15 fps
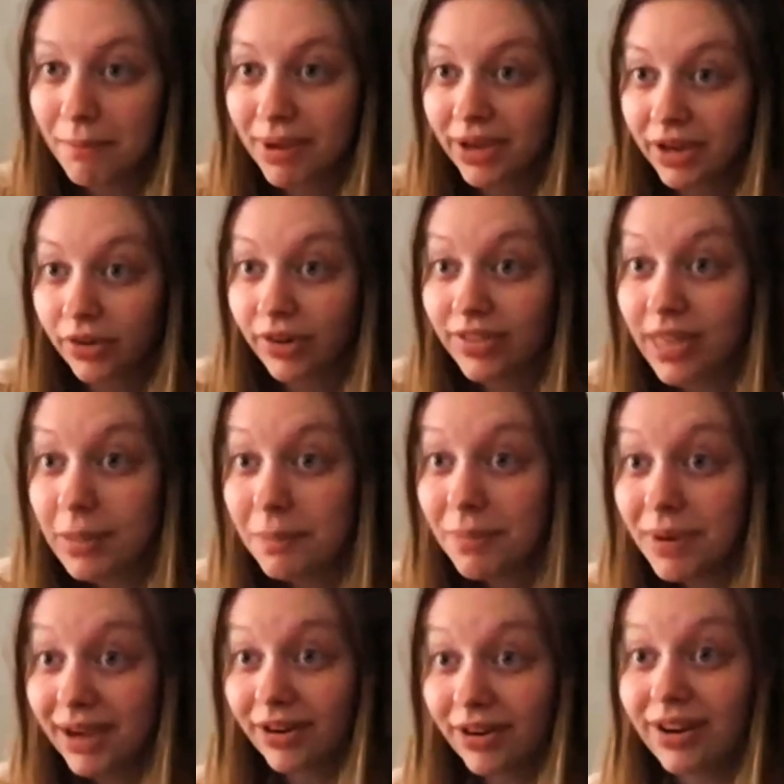bigger and then
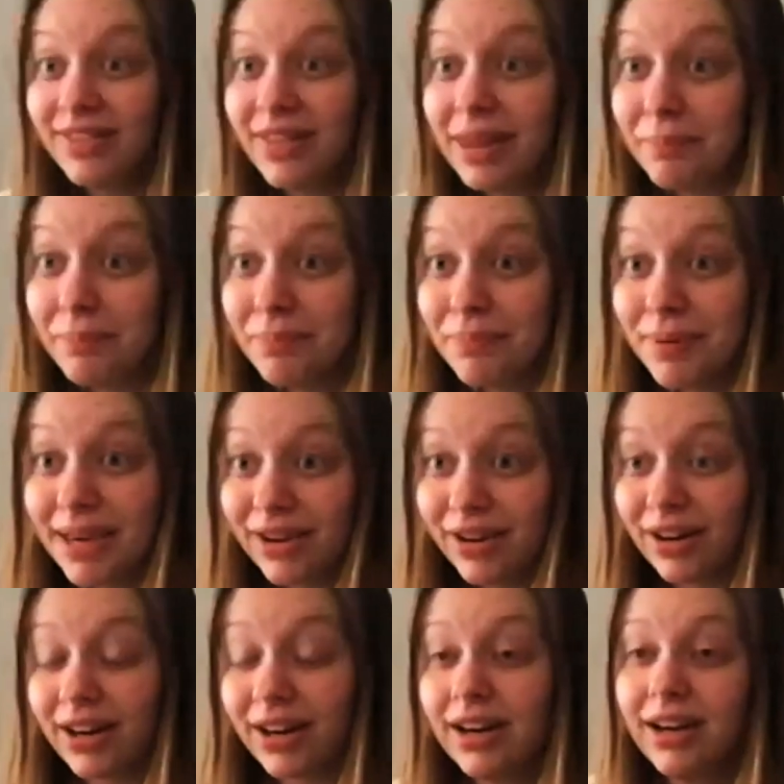bigger and then
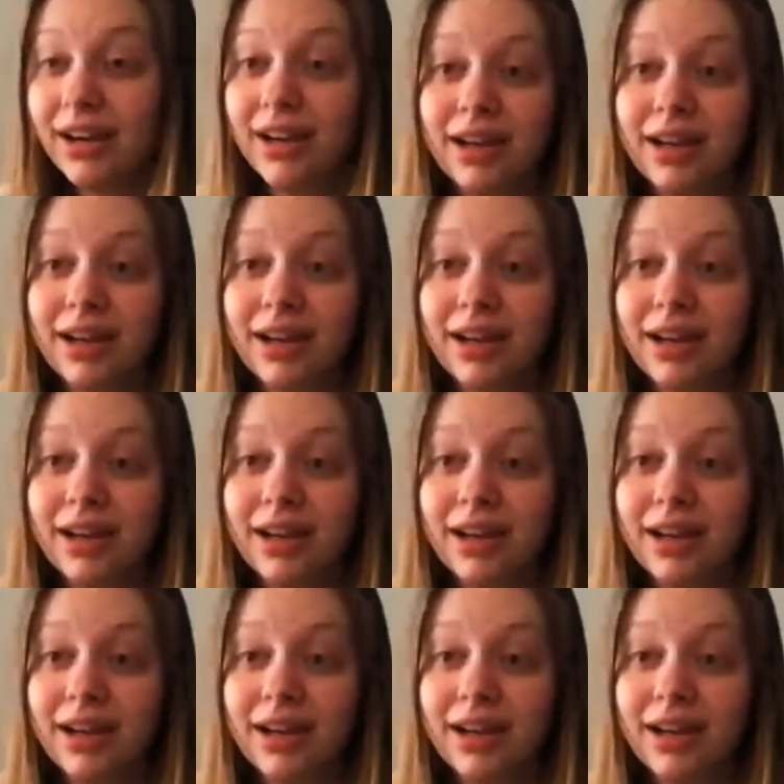bigger.